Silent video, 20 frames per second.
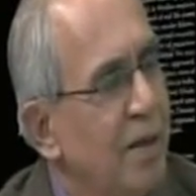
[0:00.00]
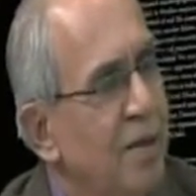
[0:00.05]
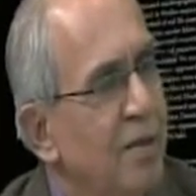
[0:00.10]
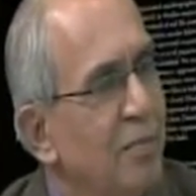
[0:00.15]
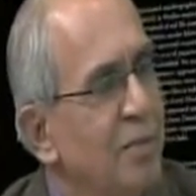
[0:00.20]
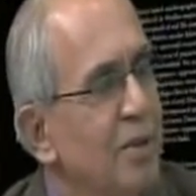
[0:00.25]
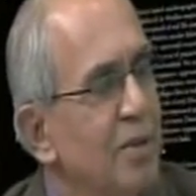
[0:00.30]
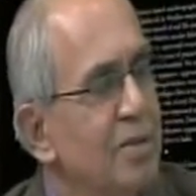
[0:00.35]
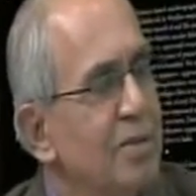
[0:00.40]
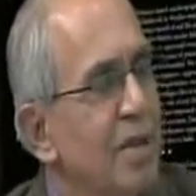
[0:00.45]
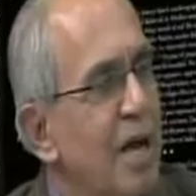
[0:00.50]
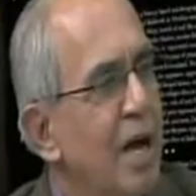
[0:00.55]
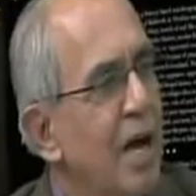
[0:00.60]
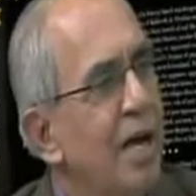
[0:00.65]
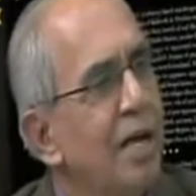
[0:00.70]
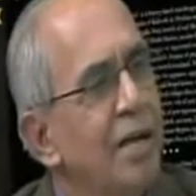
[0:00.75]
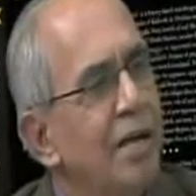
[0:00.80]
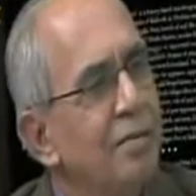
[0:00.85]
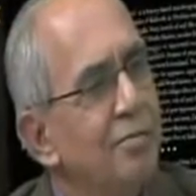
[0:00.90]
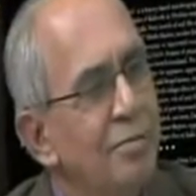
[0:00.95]
Because
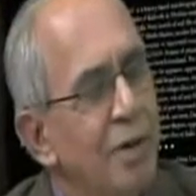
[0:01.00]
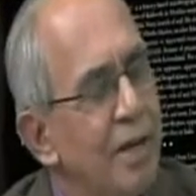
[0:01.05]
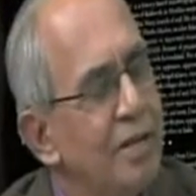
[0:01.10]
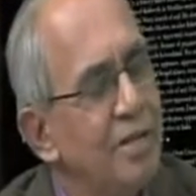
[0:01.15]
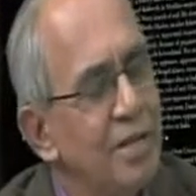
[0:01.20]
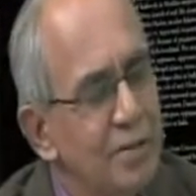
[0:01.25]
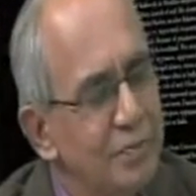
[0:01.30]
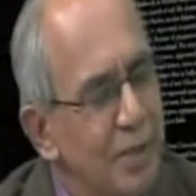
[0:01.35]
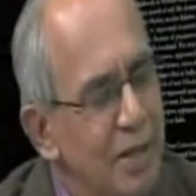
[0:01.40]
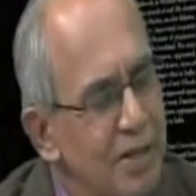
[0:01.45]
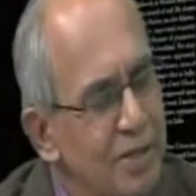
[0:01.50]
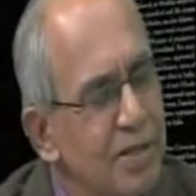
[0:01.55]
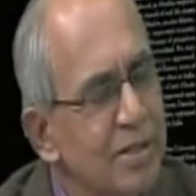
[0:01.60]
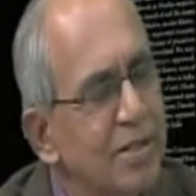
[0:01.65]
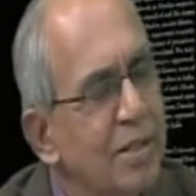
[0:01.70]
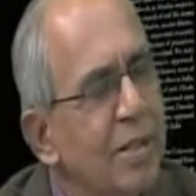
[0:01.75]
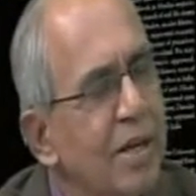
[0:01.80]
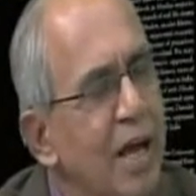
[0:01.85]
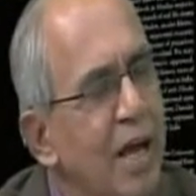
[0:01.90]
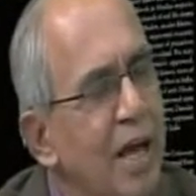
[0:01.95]
I have, as I
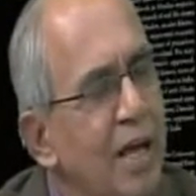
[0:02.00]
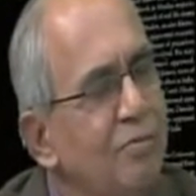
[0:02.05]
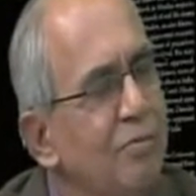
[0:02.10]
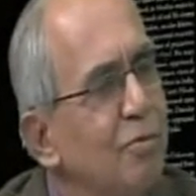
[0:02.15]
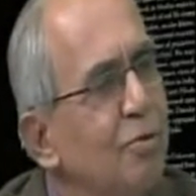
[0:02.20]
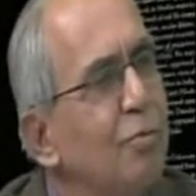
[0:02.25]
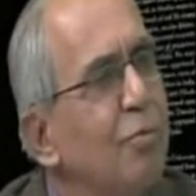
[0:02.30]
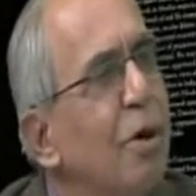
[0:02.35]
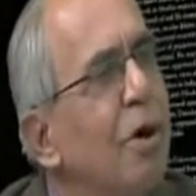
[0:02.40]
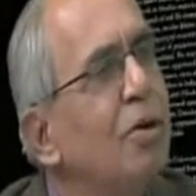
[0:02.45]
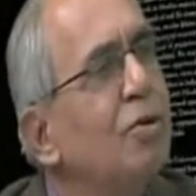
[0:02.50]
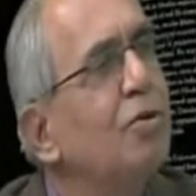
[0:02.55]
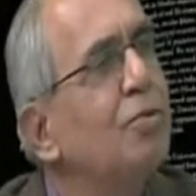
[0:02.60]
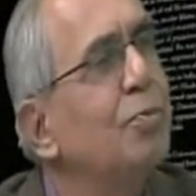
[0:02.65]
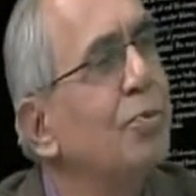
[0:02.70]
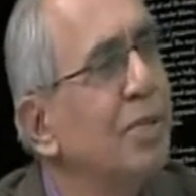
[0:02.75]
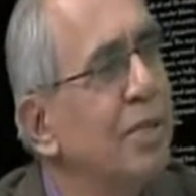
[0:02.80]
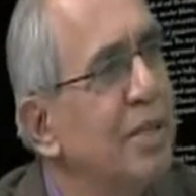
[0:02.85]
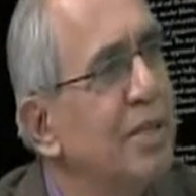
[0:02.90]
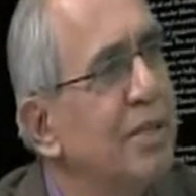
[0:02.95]
mentioned here, I have no power to
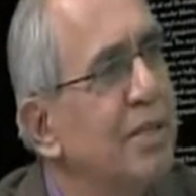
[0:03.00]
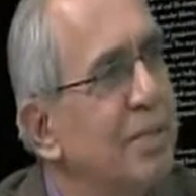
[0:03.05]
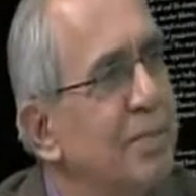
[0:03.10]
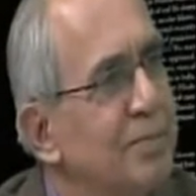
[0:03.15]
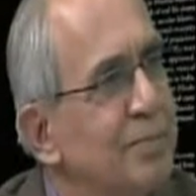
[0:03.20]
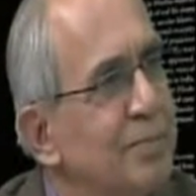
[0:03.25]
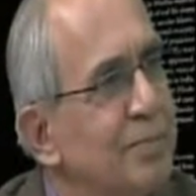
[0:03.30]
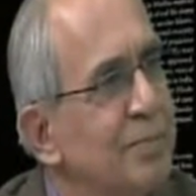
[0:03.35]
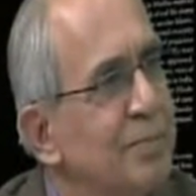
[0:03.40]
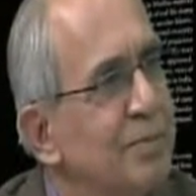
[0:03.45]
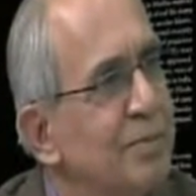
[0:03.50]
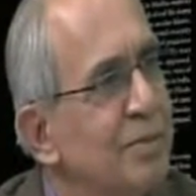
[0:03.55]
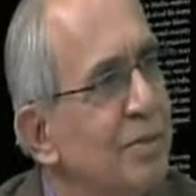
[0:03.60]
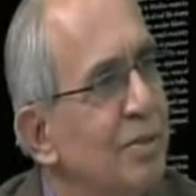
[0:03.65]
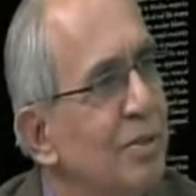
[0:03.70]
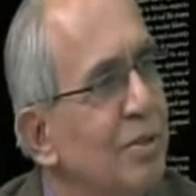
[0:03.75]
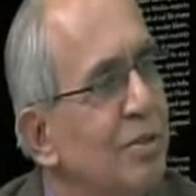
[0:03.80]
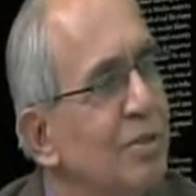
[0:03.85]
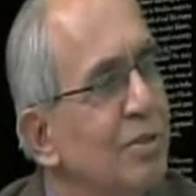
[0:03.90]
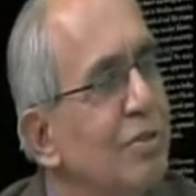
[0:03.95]
protect them.
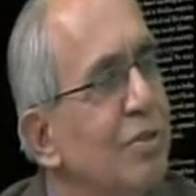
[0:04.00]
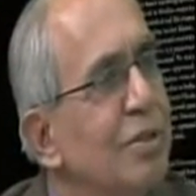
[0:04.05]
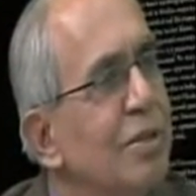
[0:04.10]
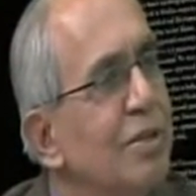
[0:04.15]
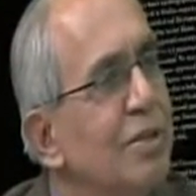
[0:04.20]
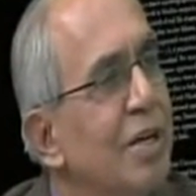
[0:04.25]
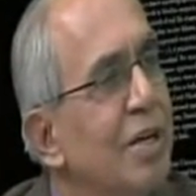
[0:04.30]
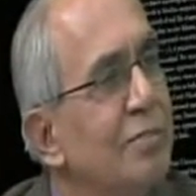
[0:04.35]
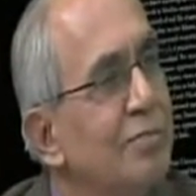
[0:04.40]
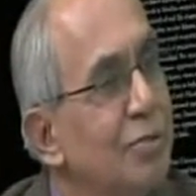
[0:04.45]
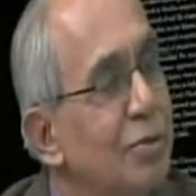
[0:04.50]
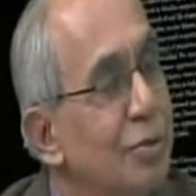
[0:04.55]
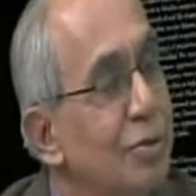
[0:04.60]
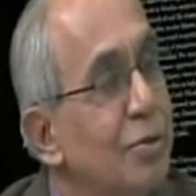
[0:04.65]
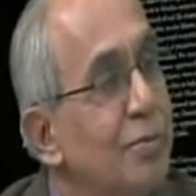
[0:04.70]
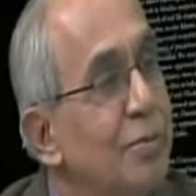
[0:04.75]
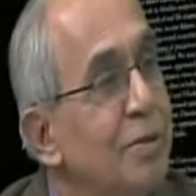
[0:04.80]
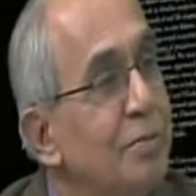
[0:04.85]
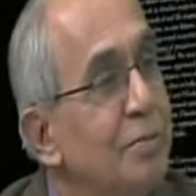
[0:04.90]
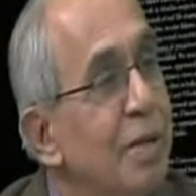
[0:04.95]
So they have
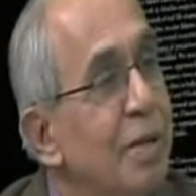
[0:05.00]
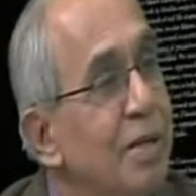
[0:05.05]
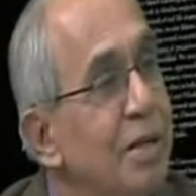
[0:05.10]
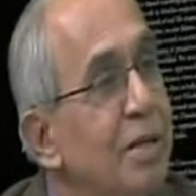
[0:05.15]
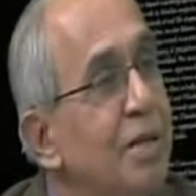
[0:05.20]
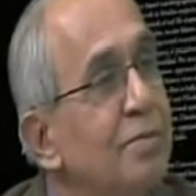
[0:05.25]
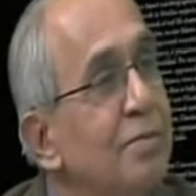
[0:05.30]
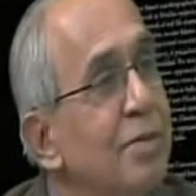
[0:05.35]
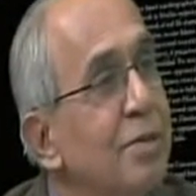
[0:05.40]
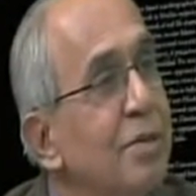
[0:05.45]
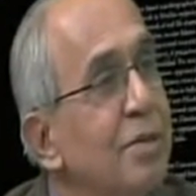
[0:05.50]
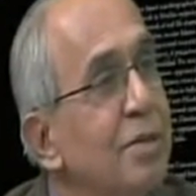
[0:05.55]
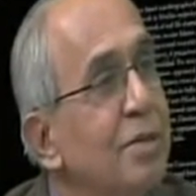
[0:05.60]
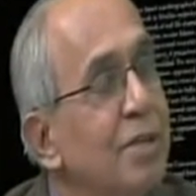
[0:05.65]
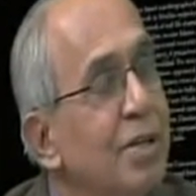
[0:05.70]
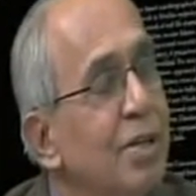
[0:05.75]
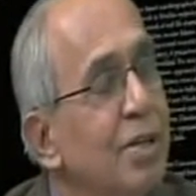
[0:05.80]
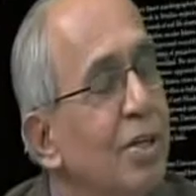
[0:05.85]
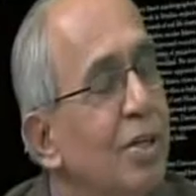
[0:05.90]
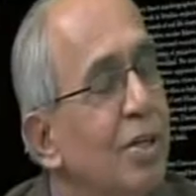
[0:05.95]
told me many of their
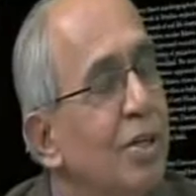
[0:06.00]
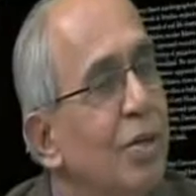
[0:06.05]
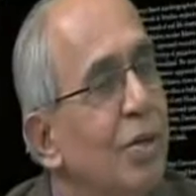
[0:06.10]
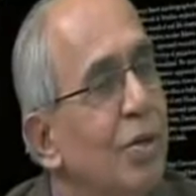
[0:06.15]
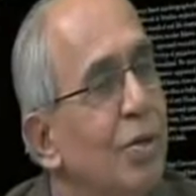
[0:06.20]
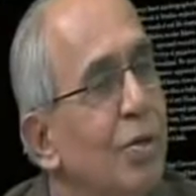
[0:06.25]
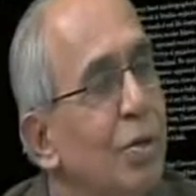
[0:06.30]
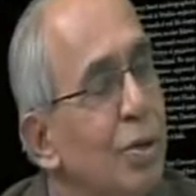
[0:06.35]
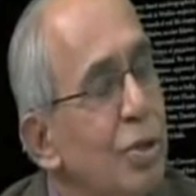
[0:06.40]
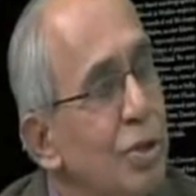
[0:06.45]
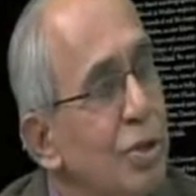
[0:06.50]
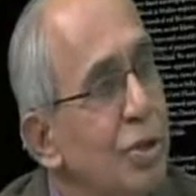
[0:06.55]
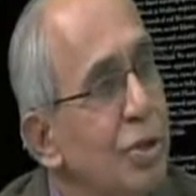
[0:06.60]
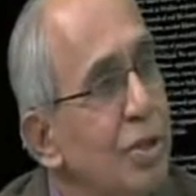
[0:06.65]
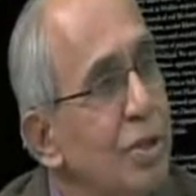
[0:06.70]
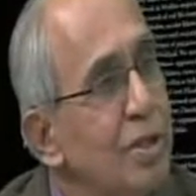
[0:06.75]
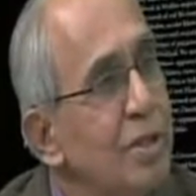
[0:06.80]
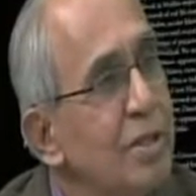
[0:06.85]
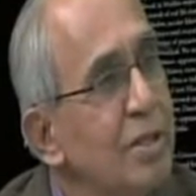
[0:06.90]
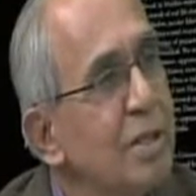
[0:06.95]
good
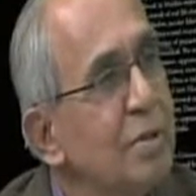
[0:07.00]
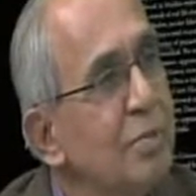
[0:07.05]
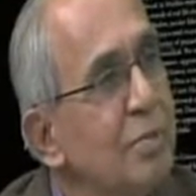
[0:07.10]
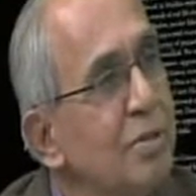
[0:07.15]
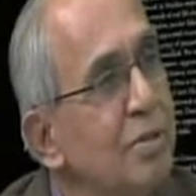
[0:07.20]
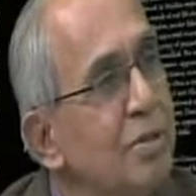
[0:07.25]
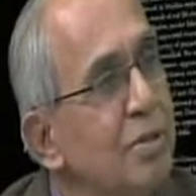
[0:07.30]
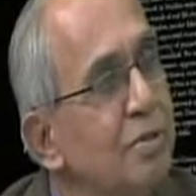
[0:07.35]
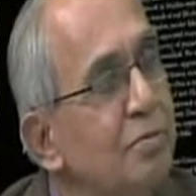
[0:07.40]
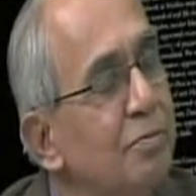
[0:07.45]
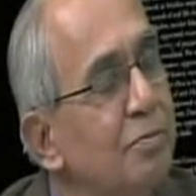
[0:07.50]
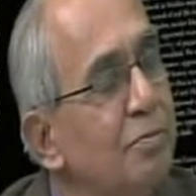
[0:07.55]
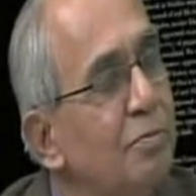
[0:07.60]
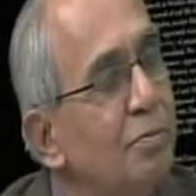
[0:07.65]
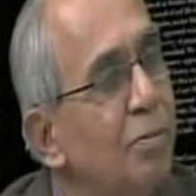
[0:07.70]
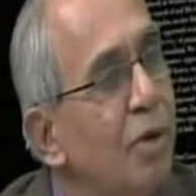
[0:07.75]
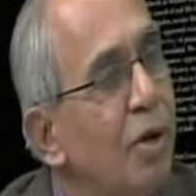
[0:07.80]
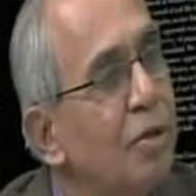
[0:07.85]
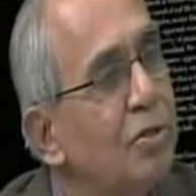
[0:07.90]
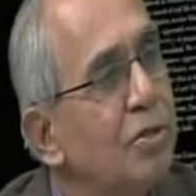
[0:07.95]
stories and mostly
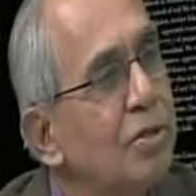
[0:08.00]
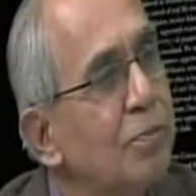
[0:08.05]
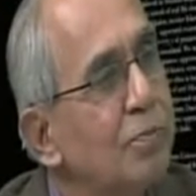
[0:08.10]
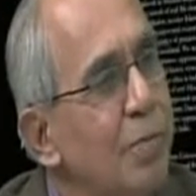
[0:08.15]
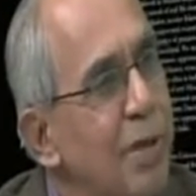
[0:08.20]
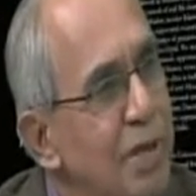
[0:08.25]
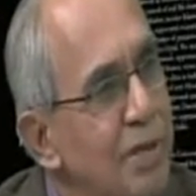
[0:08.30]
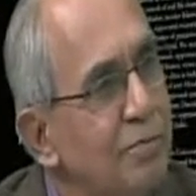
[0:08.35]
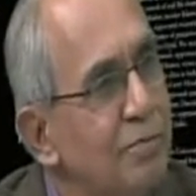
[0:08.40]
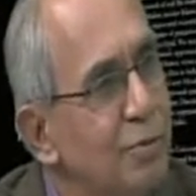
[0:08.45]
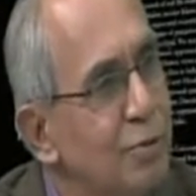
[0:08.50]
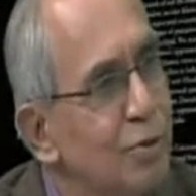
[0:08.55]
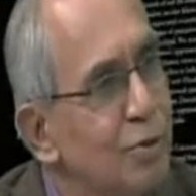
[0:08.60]
lots of painful